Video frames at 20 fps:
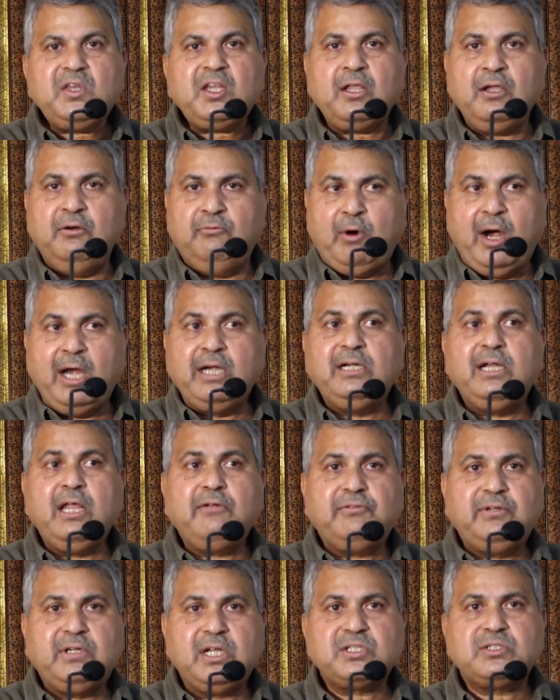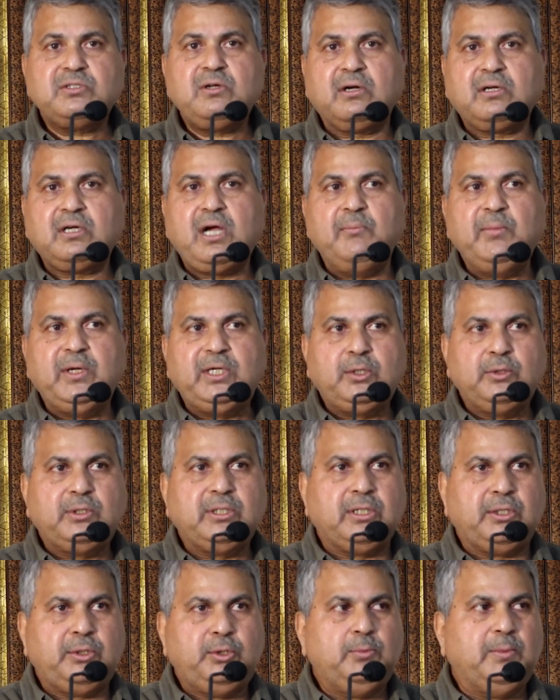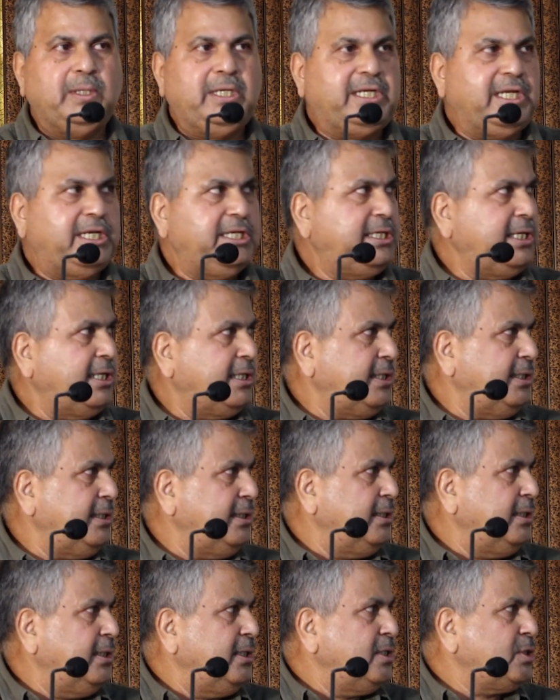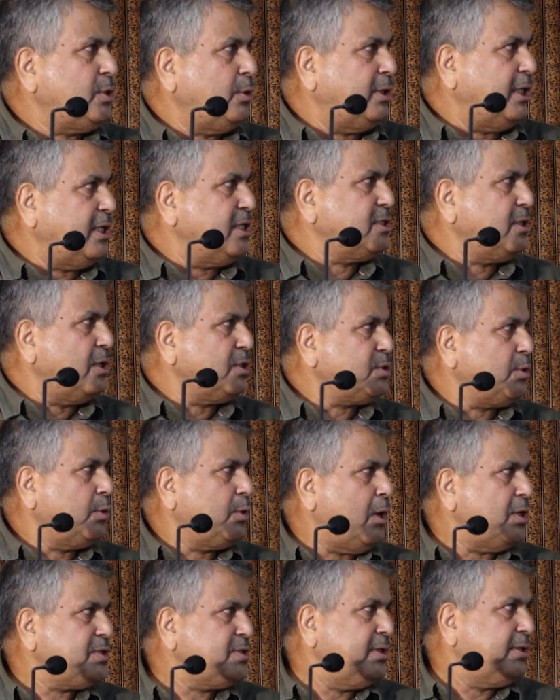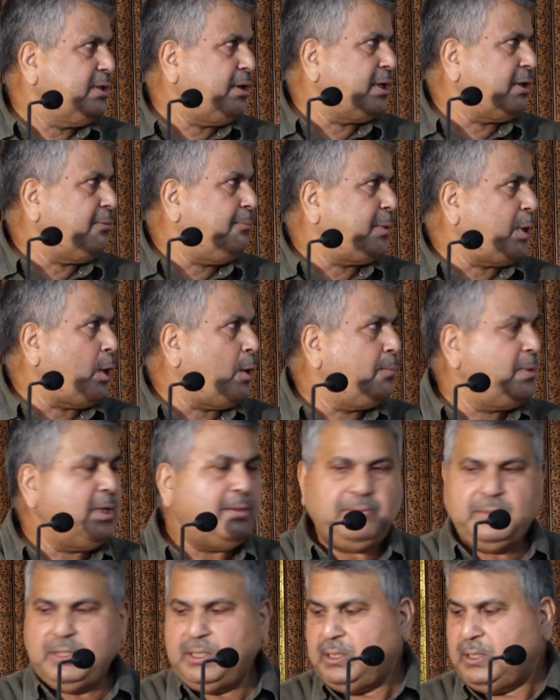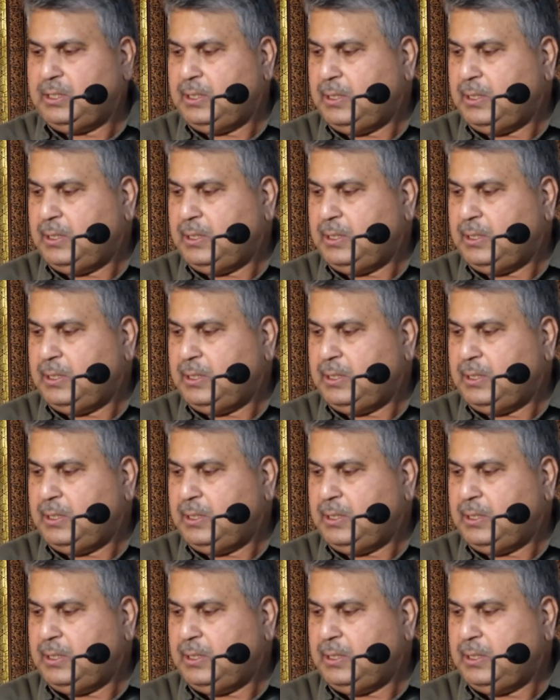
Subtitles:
wildlife does not come into the human territory. So that is also causing a lot of problem.